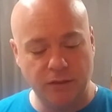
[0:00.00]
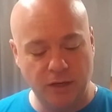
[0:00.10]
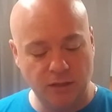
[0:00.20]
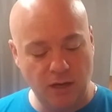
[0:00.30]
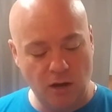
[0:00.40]

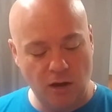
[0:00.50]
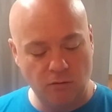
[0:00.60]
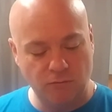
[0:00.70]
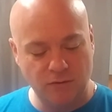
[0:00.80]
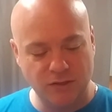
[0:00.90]
thick, and I
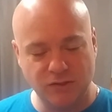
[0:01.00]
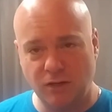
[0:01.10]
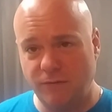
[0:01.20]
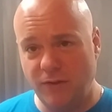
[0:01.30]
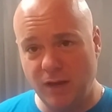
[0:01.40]
don't
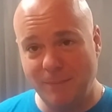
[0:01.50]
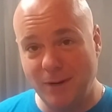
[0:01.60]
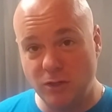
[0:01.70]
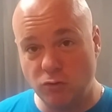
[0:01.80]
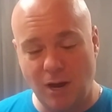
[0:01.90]
necessarily feel like I'm
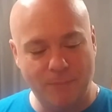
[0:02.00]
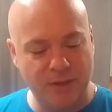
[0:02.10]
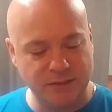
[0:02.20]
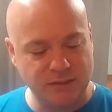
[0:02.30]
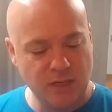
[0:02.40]
going to drop
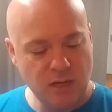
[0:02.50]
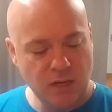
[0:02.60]
this.